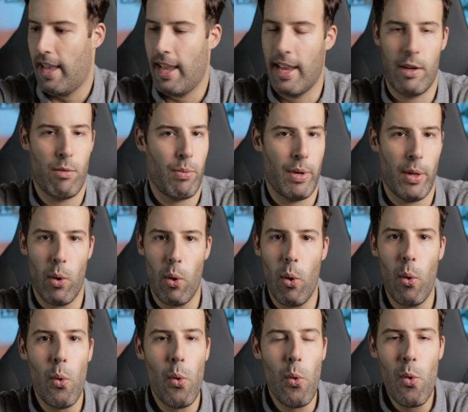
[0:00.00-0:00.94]
It will
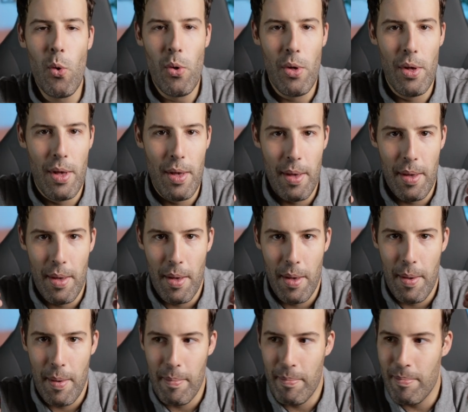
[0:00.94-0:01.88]
all
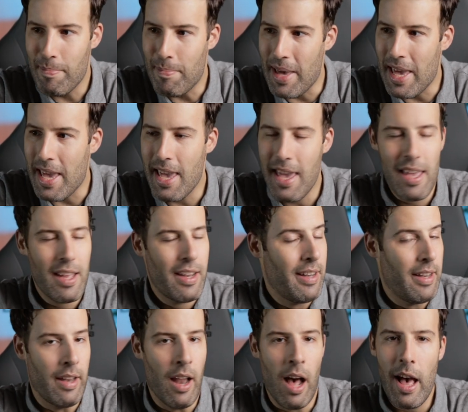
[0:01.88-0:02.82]
be
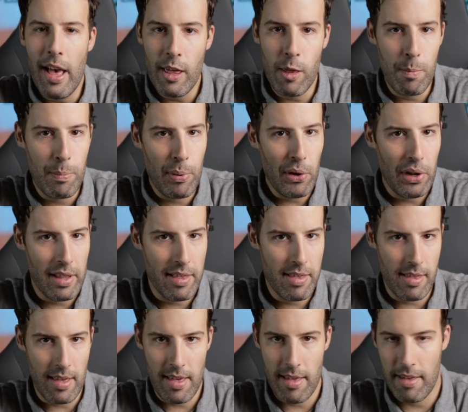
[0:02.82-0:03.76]
nice
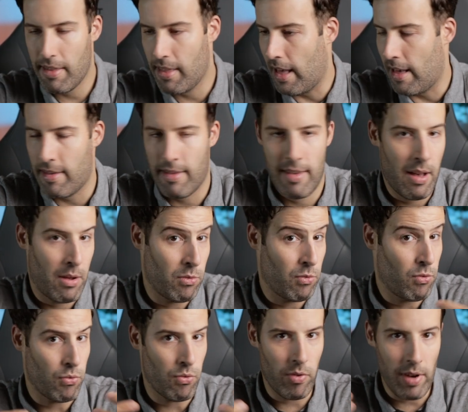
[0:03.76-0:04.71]
policies that
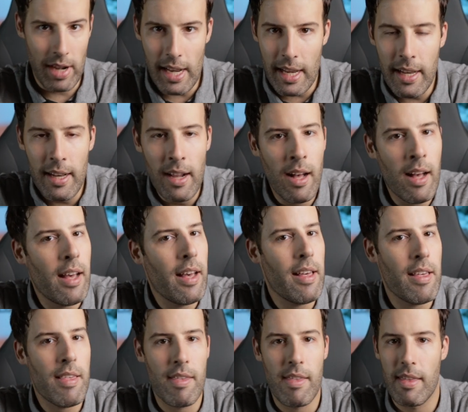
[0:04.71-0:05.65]
sound really
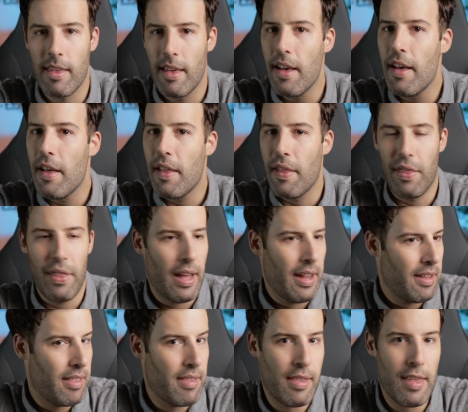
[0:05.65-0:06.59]
nice
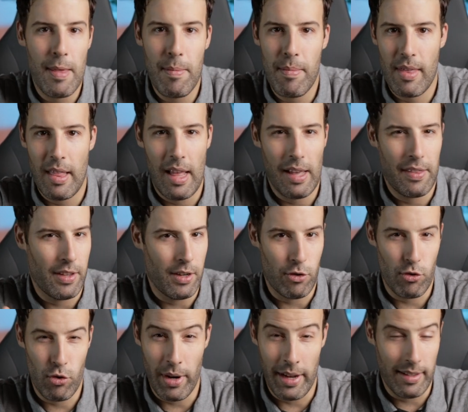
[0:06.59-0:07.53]
that seems like they're
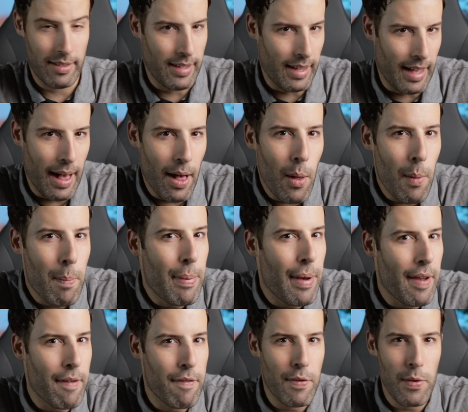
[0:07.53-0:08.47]
trying to
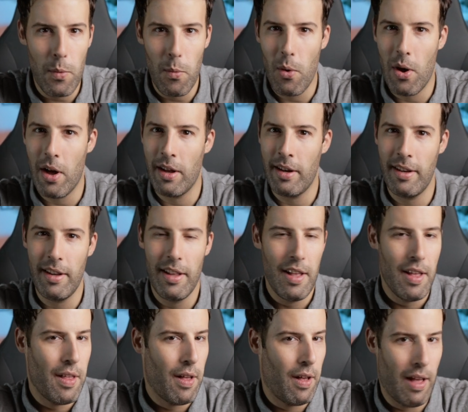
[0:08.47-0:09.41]
help everyone
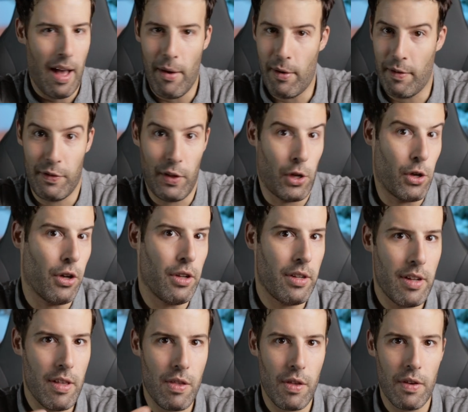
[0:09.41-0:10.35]
out of the
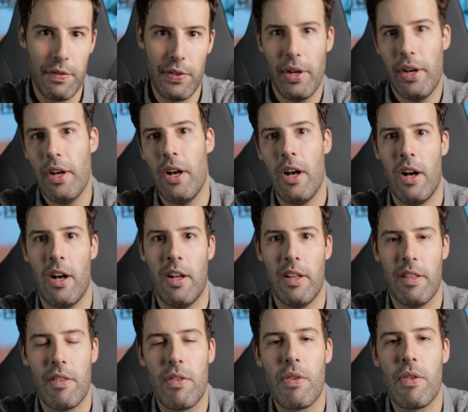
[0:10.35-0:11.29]
goodness of their
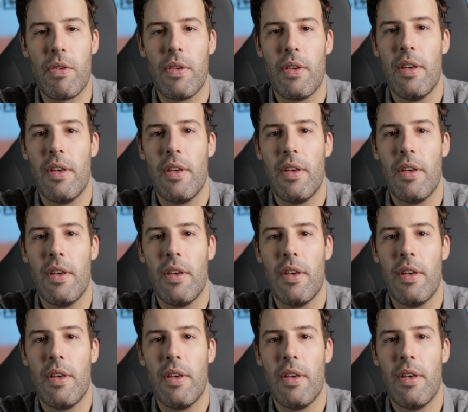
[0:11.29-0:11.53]
hearts.